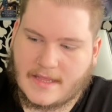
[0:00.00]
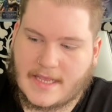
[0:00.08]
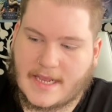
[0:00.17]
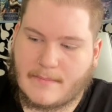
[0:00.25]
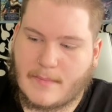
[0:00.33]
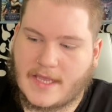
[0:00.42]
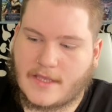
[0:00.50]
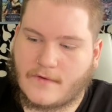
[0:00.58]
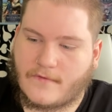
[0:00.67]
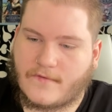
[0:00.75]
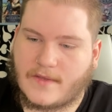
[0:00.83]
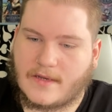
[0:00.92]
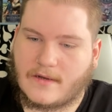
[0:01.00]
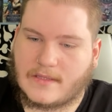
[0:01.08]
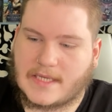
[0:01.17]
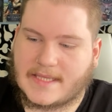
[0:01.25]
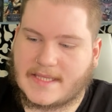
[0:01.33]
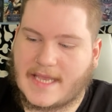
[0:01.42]
They can make you feel
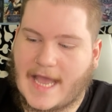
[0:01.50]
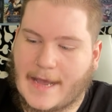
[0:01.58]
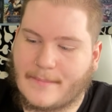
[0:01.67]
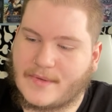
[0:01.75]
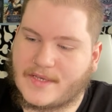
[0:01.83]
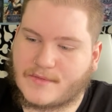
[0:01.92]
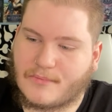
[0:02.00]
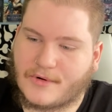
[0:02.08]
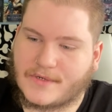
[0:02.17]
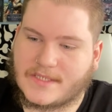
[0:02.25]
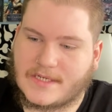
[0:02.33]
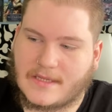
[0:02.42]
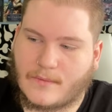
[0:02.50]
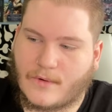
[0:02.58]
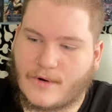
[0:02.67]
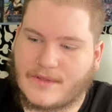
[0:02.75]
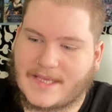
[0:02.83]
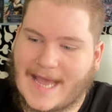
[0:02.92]
like the happiest person in the
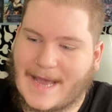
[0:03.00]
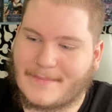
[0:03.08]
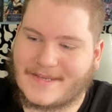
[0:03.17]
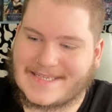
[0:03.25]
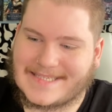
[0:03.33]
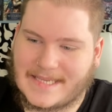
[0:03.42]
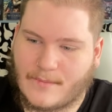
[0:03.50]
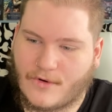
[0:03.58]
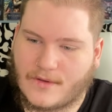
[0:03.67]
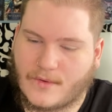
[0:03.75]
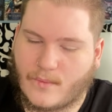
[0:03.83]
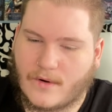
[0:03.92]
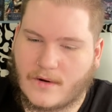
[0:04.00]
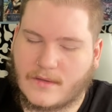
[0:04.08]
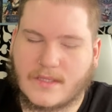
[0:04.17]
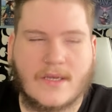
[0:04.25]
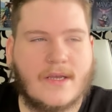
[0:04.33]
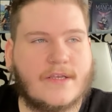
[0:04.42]
world, the happiest Libra in the
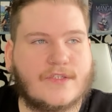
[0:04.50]
world.